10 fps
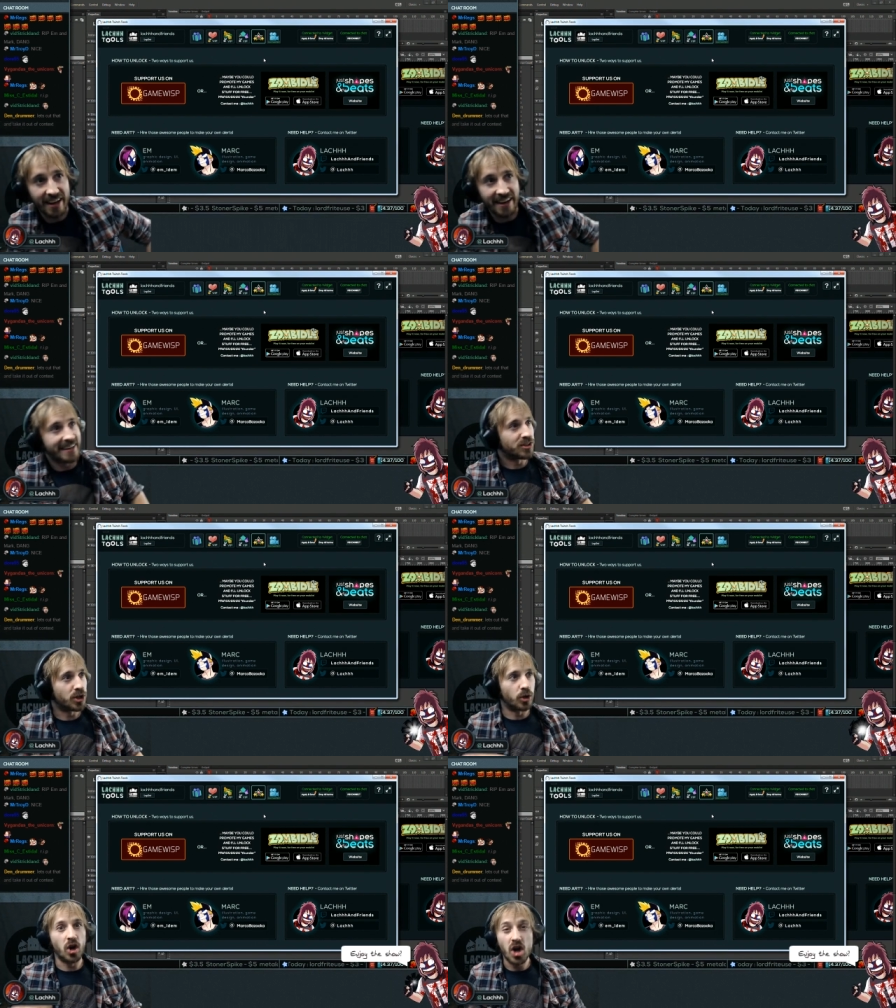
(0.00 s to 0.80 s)
and you
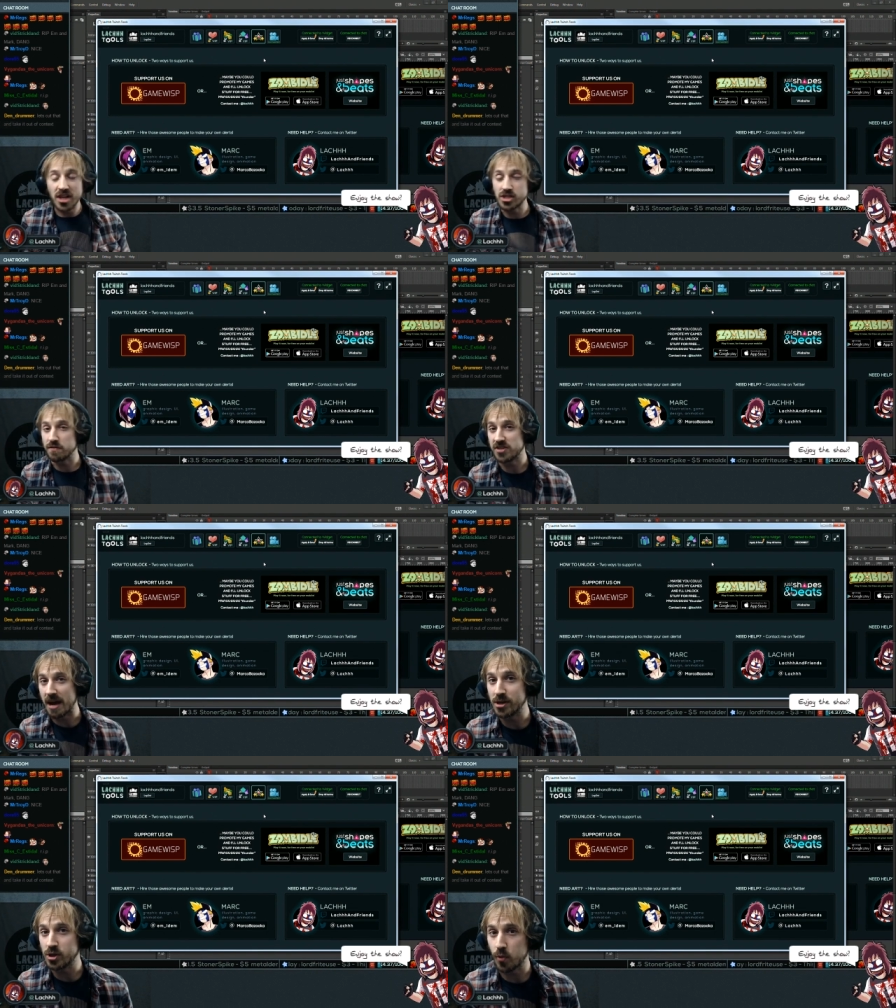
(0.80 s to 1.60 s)
know lots of
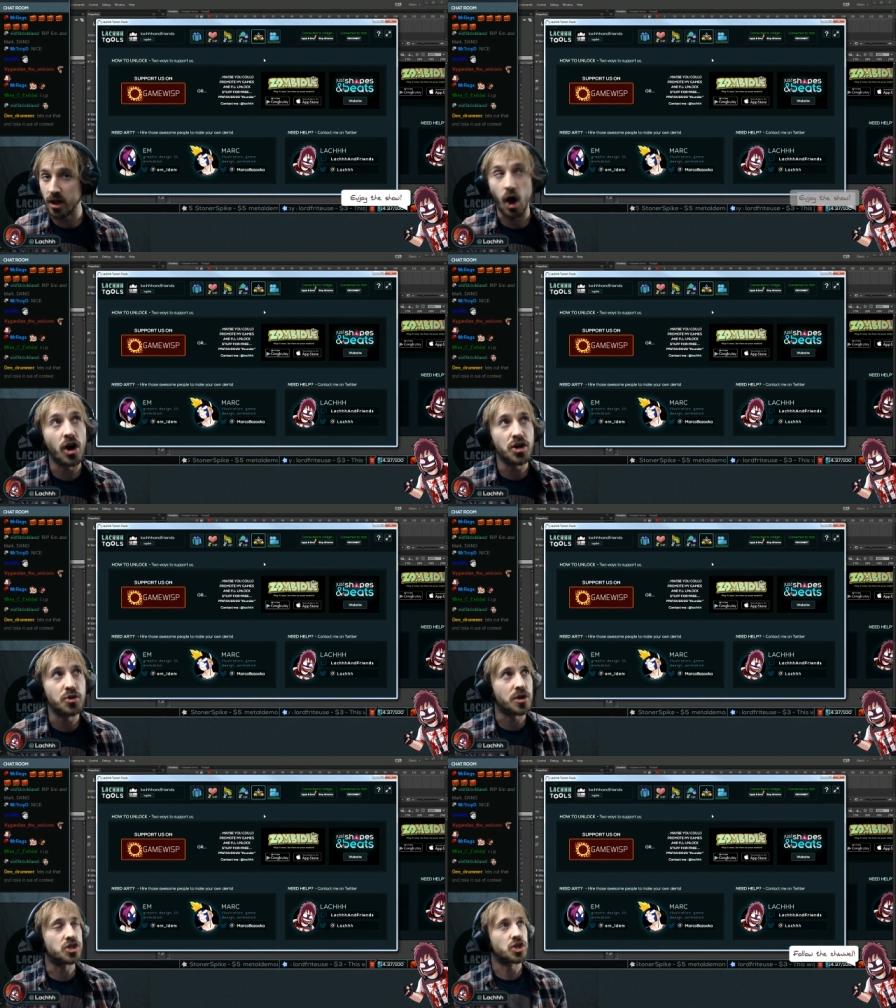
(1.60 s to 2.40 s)
time as well
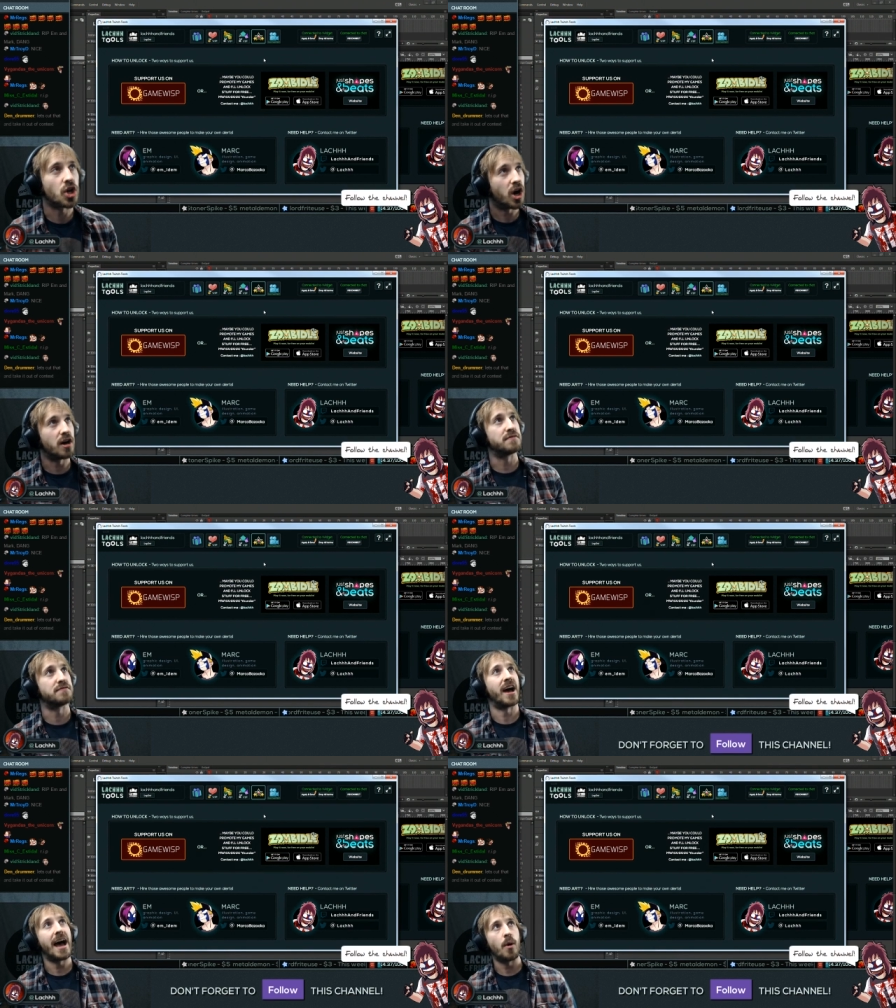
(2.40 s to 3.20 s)
hundreds of
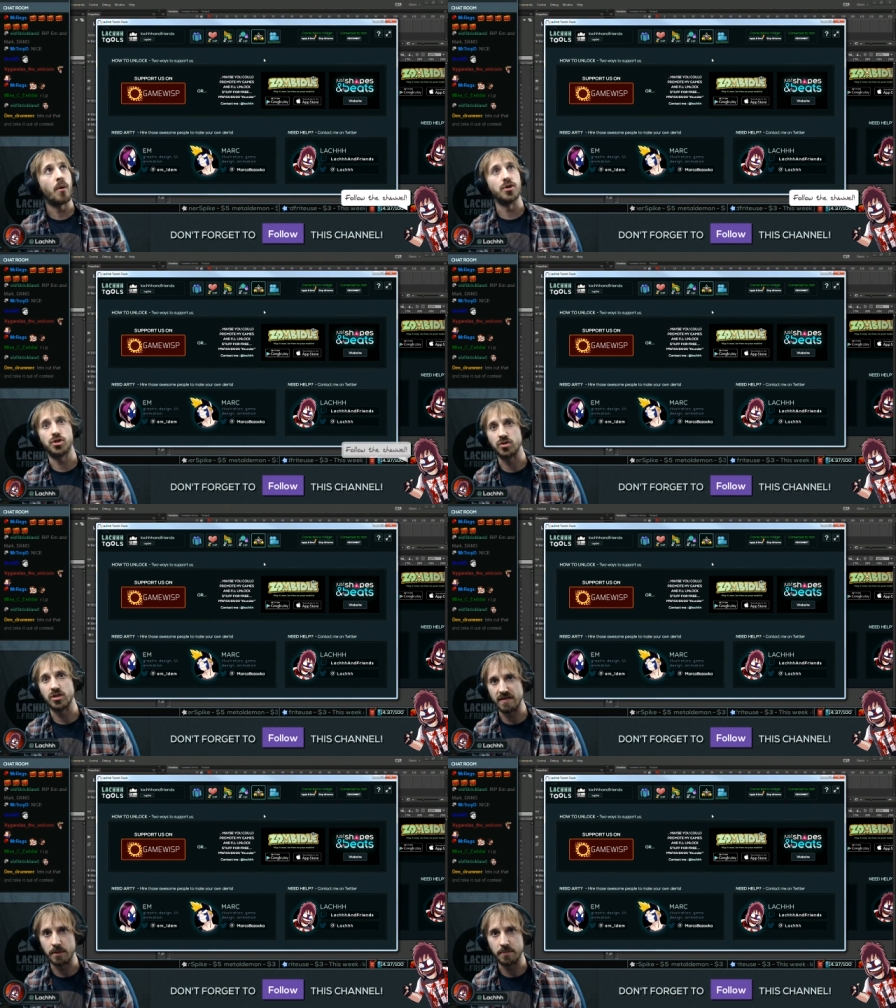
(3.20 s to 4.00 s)
hours to
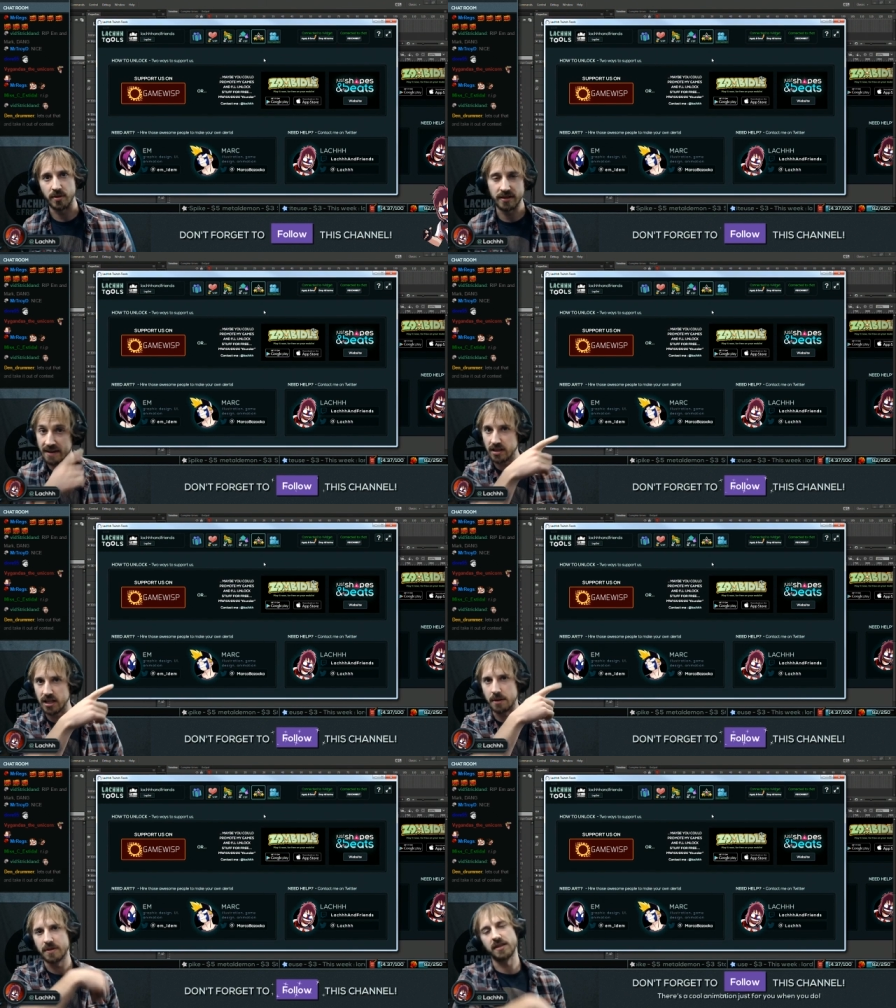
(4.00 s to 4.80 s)
develop
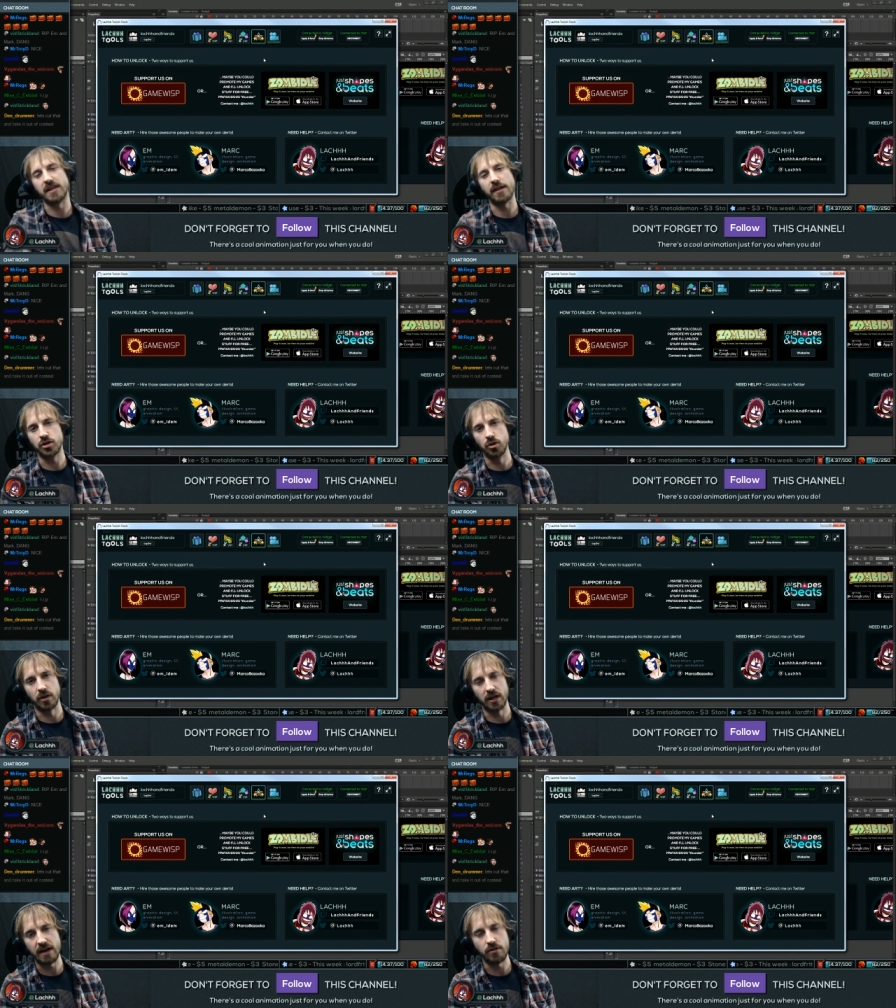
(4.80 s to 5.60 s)
develop that
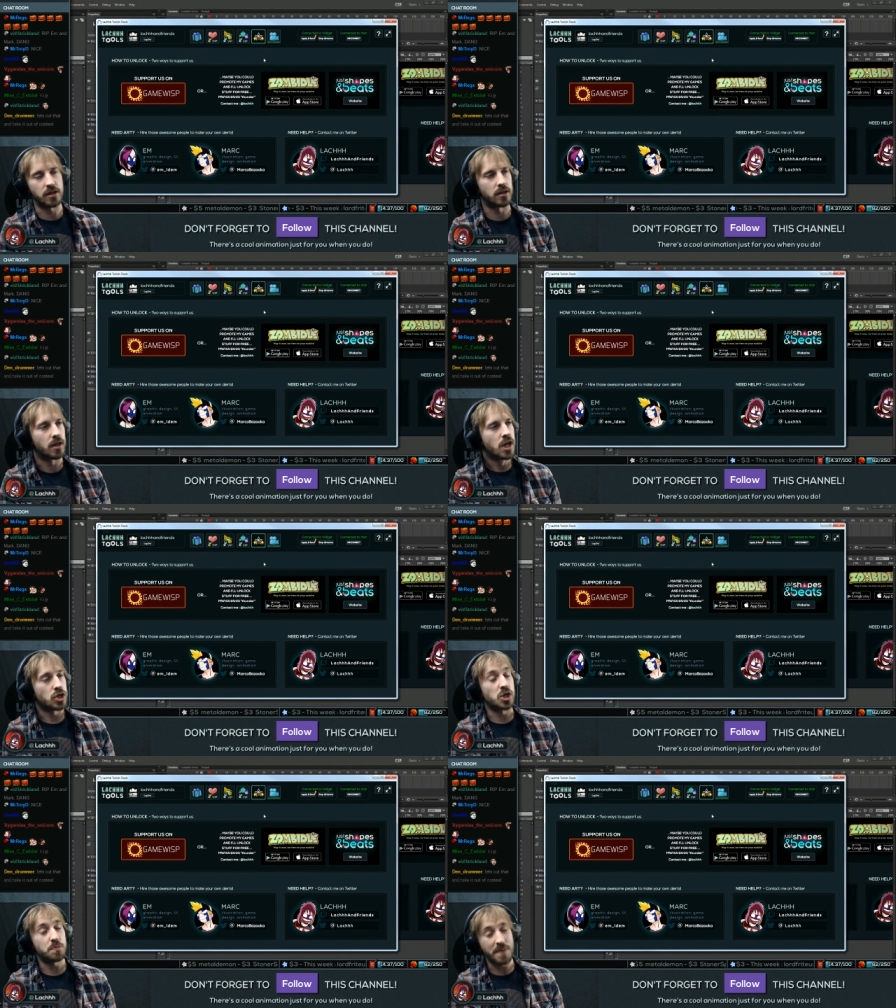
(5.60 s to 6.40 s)
tool and everything
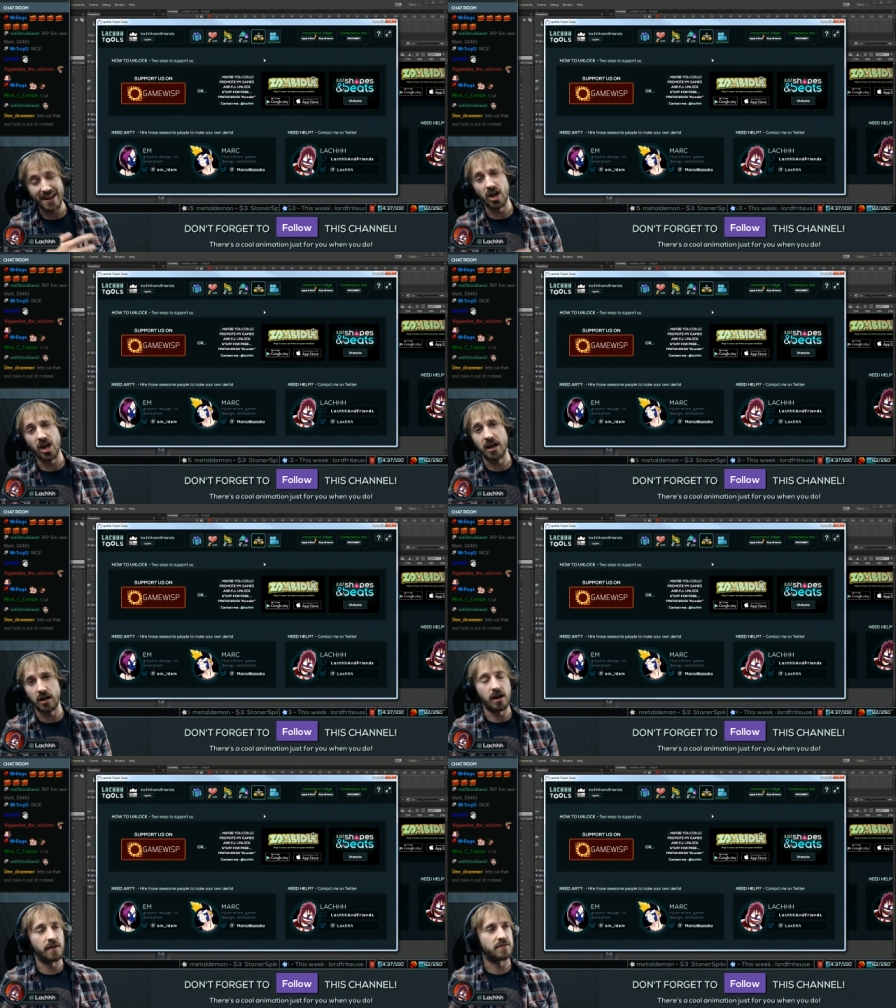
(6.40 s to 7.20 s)
so i spent a lot and
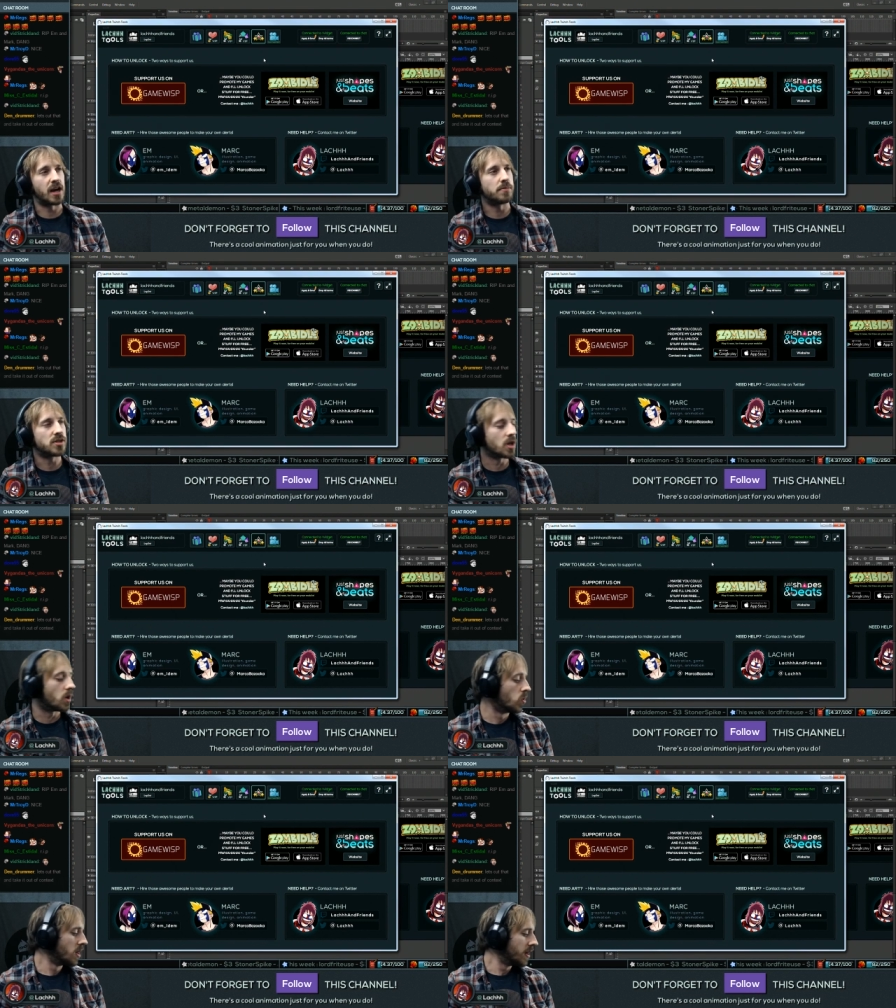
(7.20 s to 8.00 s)
a lot of time
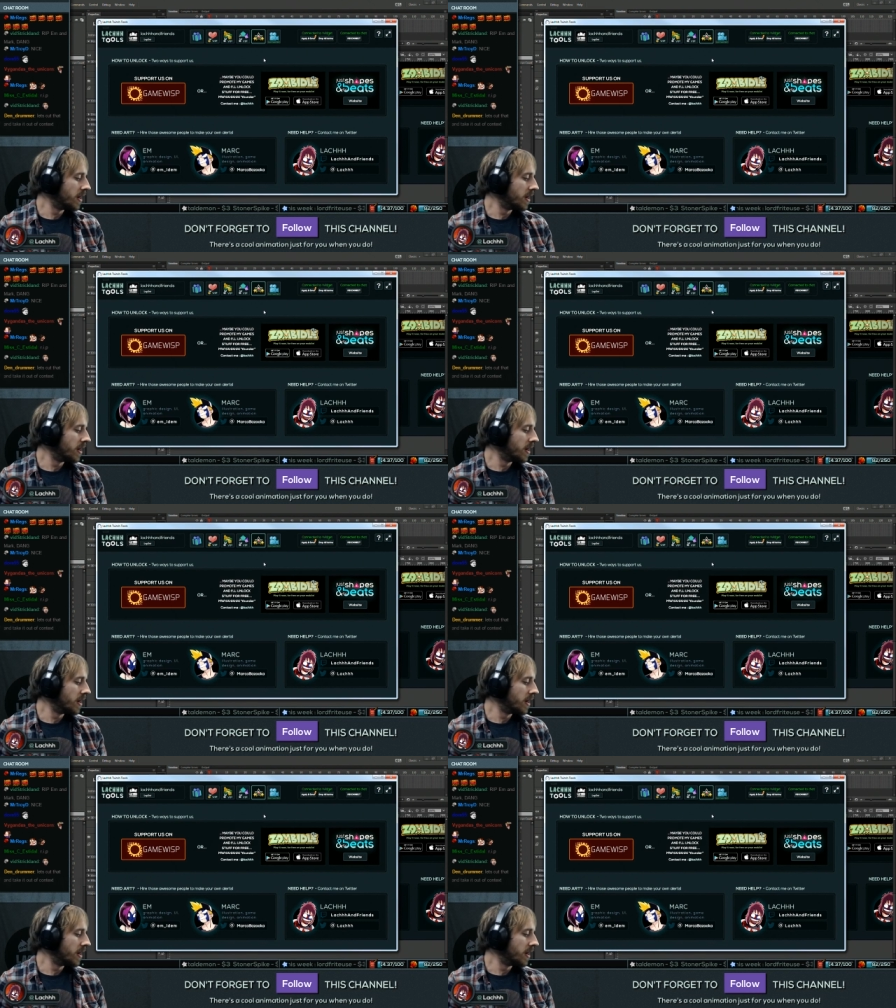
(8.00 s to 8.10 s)
so